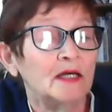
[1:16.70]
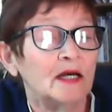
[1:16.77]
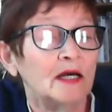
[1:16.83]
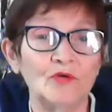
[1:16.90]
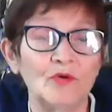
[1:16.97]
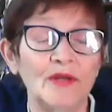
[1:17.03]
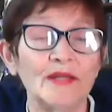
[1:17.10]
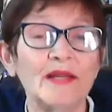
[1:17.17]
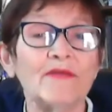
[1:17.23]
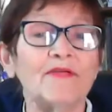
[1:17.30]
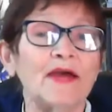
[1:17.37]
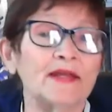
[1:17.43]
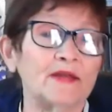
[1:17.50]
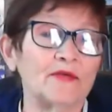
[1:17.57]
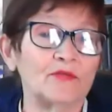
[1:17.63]
and I've
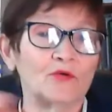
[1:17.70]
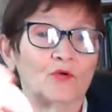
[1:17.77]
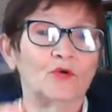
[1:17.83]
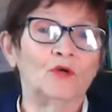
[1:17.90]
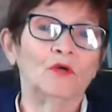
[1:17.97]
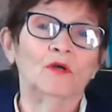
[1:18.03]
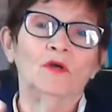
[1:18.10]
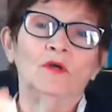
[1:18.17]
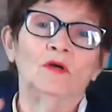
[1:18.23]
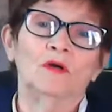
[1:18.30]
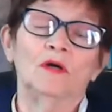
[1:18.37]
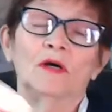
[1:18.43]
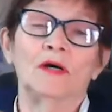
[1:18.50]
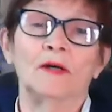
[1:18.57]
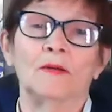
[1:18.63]
had other
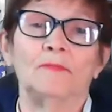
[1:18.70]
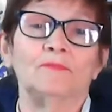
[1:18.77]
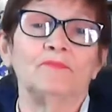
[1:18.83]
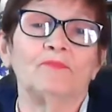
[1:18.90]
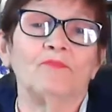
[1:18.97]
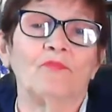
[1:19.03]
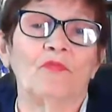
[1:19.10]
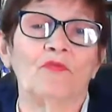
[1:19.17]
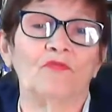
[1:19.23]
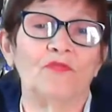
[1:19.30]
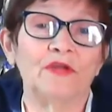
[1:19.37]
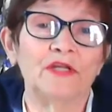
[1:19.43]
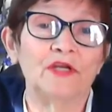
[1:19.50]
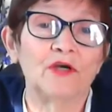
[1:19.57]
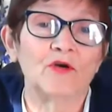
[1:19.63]
uh,
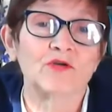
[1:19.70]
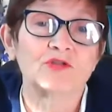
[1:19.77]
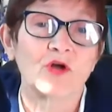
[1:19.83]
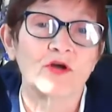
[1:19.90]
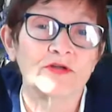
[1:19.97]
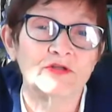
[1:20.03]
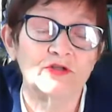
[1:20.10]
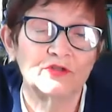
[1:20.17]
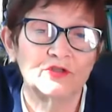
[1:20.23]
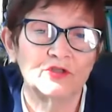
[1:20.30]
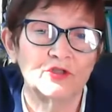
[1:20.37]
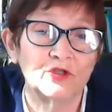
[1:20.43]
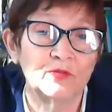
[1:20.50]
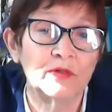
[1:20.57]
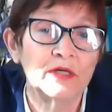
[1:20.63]
videos on
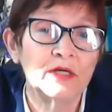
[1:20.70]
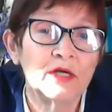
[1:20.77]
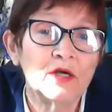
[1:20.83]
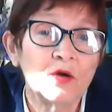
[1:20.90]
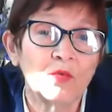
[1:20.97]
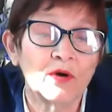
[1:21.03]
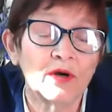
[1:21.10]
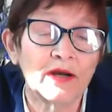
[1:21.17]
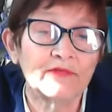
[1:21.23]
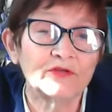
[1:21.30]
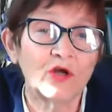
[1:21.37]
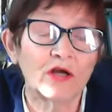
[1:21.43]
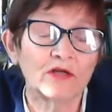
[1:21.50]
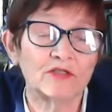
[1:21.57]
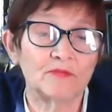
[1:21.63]
YouTube where I've
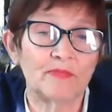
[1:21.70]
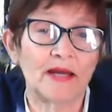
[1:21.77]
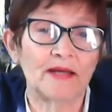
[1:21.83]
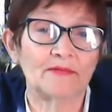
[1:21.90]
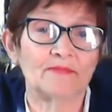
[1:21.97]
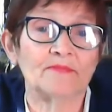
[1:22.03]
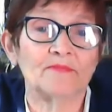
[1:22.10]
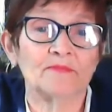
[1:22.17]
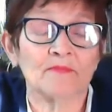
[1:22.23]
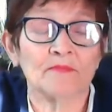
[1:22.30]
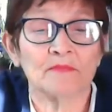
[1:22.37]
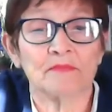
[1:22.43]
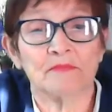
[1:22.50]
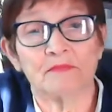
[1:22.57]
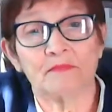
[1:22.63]
talked about
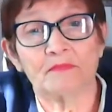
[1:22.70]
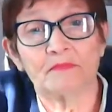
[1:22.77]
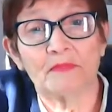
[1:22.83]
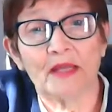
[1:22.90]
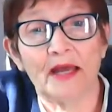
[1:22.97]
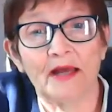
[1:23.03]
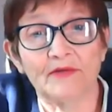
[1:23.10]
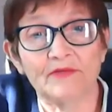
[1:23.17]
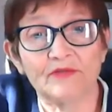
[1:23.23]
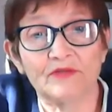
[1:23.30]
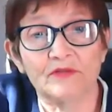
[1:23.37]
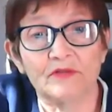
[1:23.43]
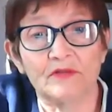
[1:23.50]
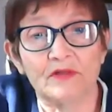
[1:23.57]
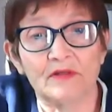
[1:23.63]
how
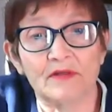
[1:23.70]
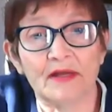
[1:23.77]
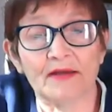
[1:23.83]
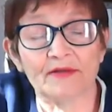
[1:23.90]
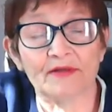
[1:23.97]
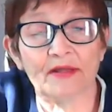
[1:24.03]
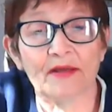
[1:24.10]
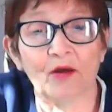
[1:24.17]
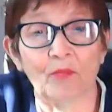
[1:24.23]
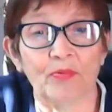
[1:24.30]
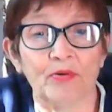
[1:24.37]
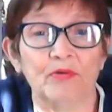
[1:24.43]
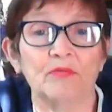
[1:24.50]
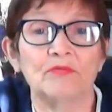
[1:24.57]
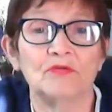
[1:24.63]
how to help
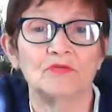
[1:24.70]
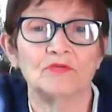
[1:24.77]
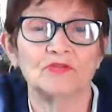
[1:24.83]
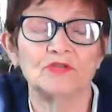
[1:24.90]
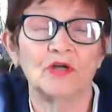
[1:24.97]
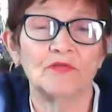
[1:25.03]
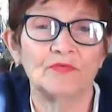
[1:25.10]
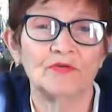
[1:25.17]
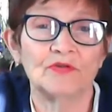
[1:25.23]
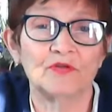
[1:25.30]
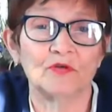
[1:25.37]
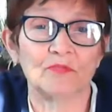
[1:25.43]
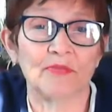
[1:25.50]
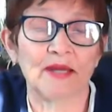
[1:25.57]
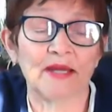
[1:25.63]
yourself with
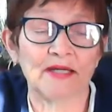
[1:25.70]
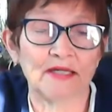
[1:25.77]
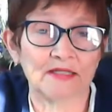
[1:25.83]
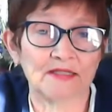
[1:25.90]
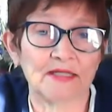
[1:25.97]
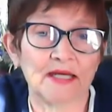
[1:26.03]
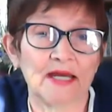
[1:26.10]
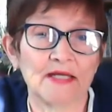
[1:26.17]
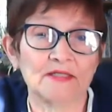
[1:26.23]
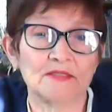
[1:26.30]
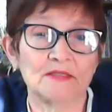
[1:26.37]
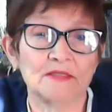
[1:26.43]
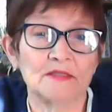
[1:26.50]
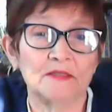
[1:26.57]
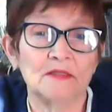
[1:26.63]
your panic
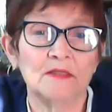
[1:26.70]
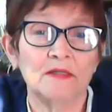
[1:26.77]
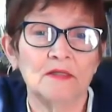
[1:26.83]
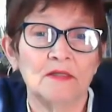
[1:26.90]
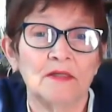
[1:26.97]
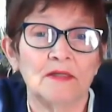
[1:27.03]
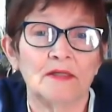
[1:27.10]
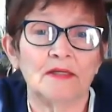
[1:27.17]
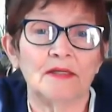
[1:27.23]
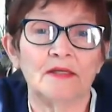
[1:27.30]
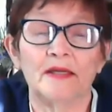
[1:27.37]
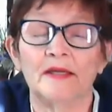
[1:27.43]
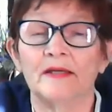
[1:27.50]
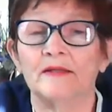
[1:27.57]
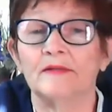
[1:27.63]
attacks.
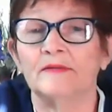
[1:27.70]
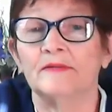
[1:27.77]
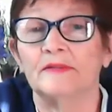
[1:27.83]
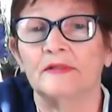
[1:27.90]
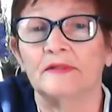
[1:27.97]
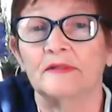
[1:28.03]
And